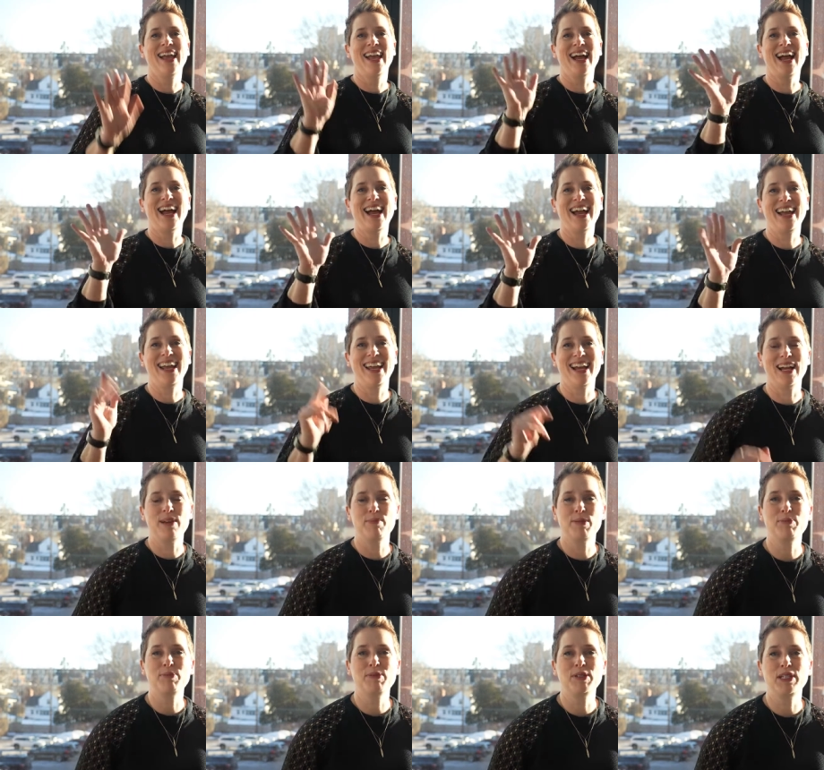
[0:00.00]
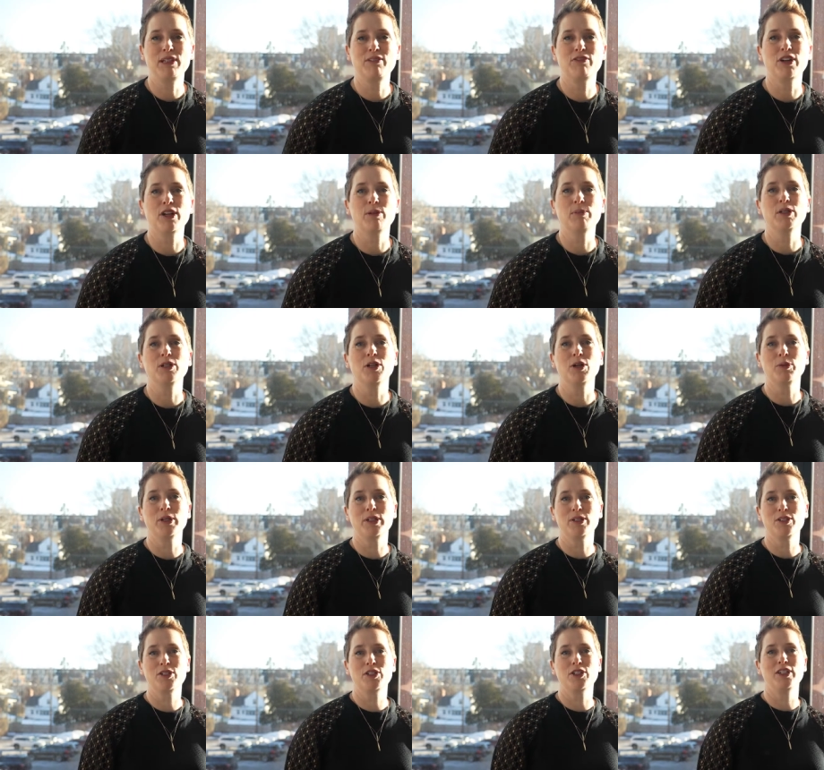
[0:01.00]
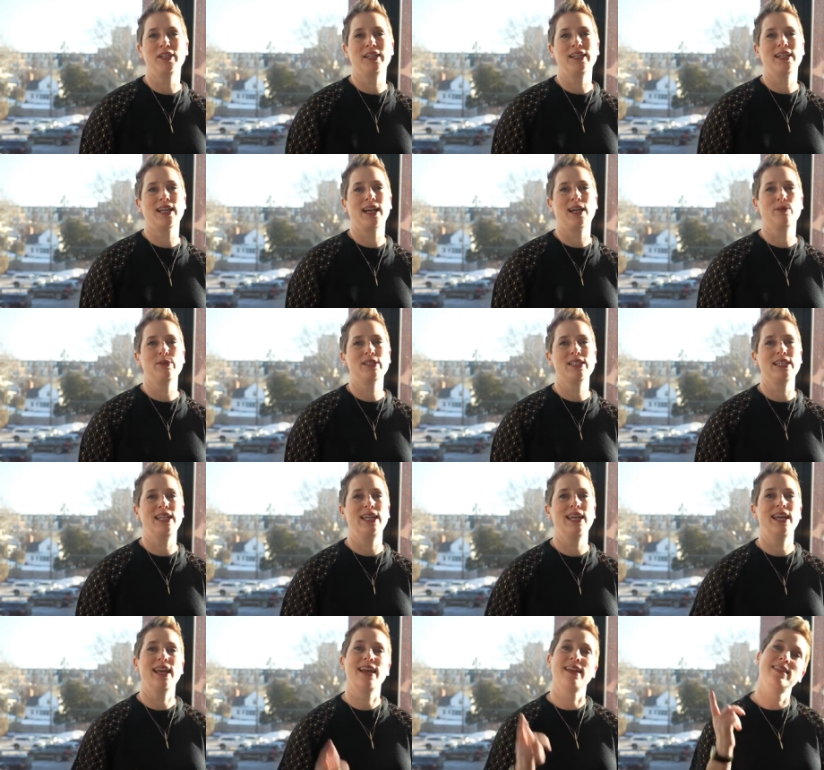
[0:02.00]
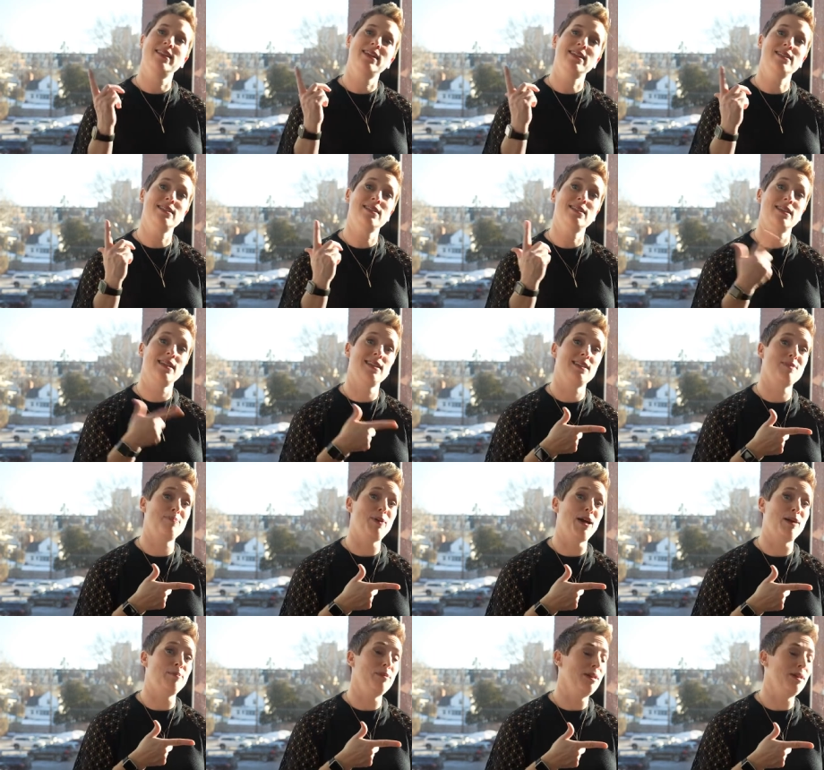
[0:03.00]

Hi, I'm Emily Farber, a realtor in Iowa City, and this is Bob